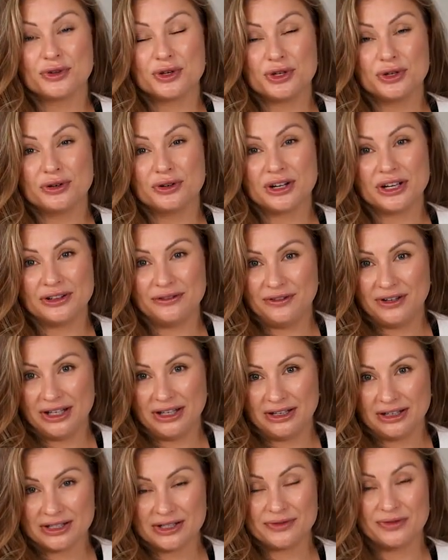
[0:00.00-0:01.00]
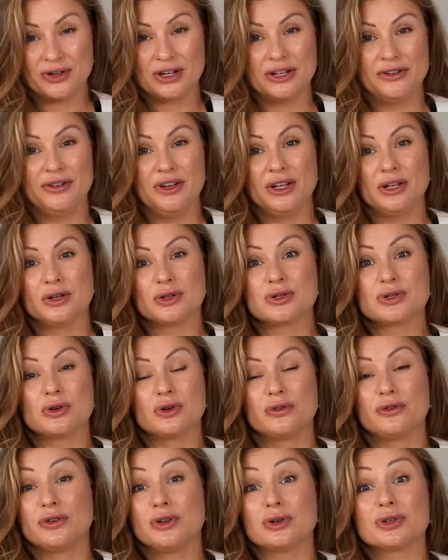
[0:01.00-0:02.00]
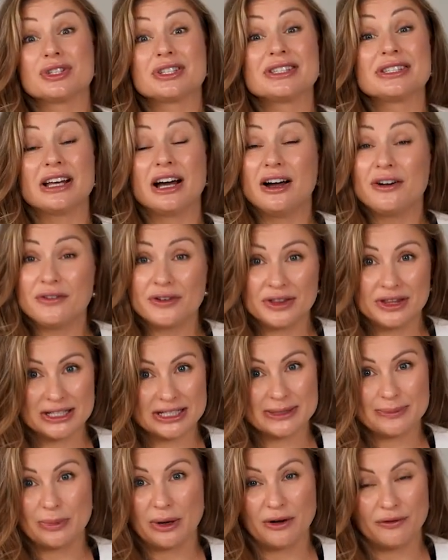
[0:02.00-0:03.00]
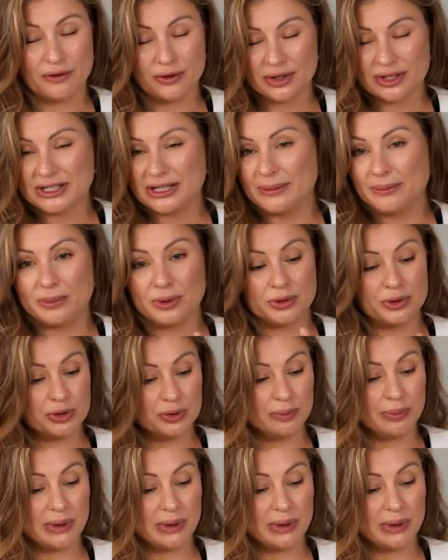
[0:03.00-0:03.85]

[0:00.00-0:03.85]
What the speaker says: for your convenience, for convenience of your staff at the spa. For example, you